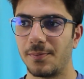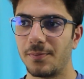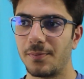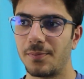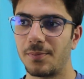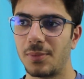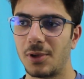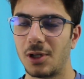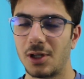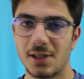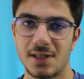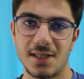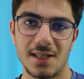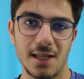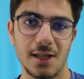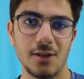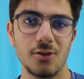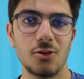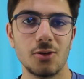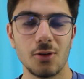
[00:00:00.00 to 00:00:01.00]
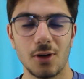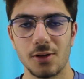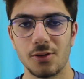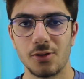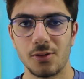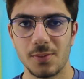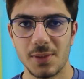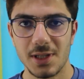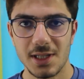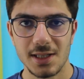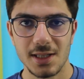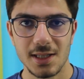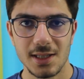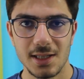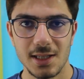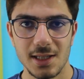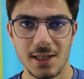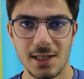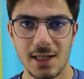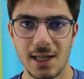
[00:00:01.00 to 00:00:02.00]
plugs into other
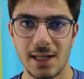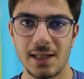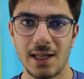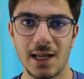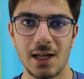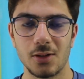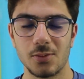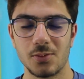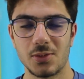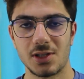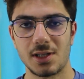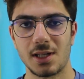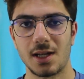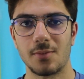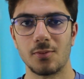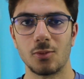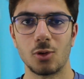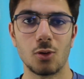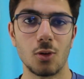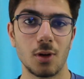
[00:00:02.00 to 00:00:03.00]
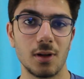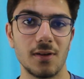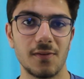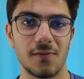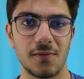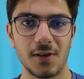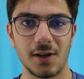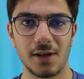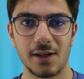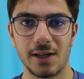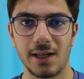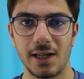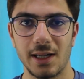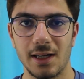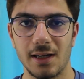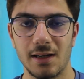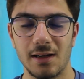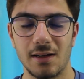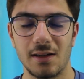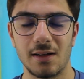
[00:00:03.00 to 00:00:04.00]
businesses and helps them qualify
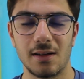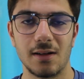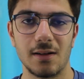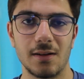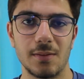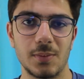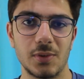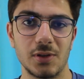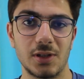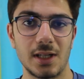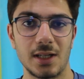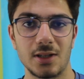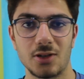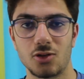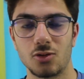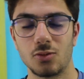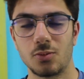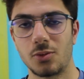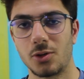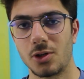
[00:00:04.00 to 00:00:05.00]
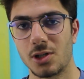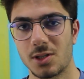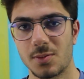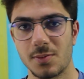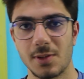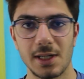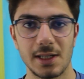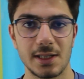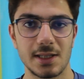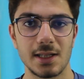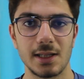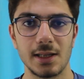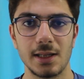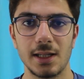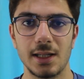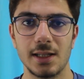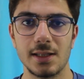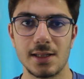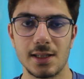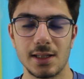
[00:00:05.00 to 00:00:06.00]
potential prospects and
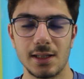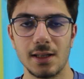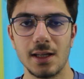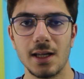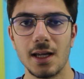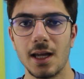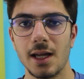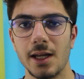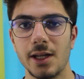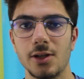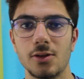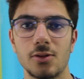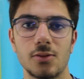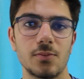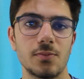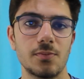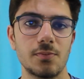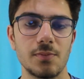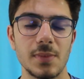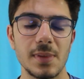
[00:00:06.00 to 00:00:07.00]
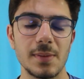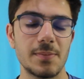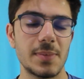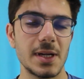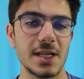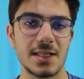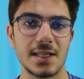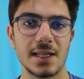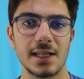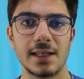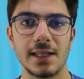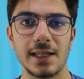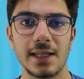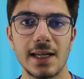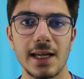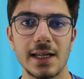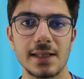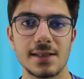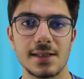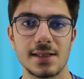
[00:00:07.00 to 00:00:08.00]
leads, and basically
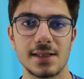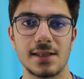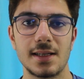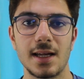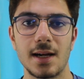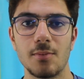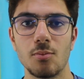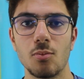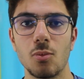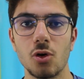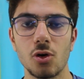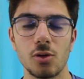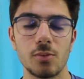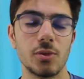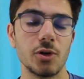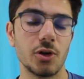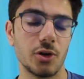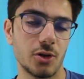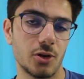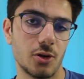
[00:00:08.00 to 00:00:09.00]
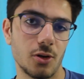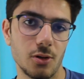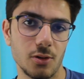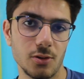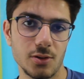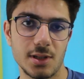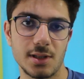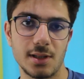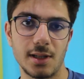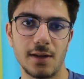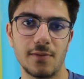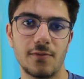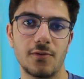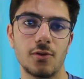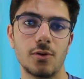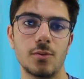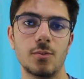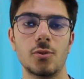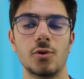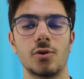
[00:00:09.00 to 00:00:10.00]
gets them more booked goals, therefore
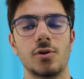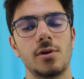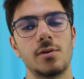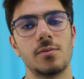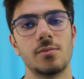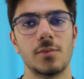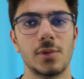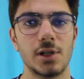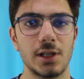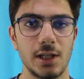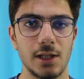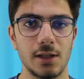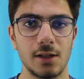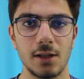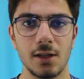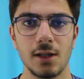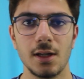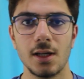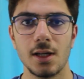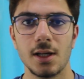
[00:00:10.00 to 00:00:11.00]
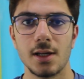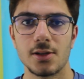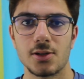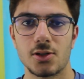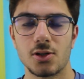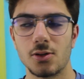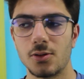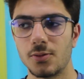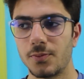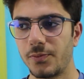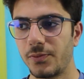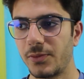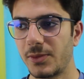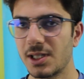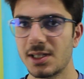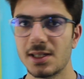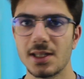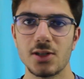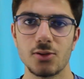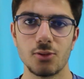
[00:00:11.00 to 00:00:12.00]
more money. So this
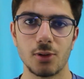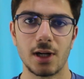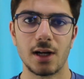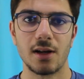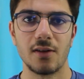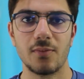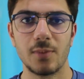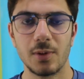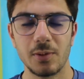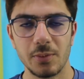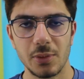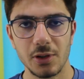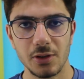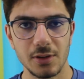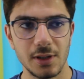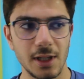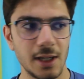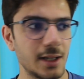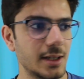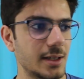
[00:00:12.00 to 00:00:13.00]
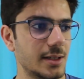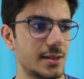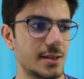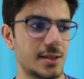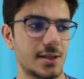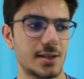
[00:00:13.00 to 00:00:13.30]
is what I've been building. It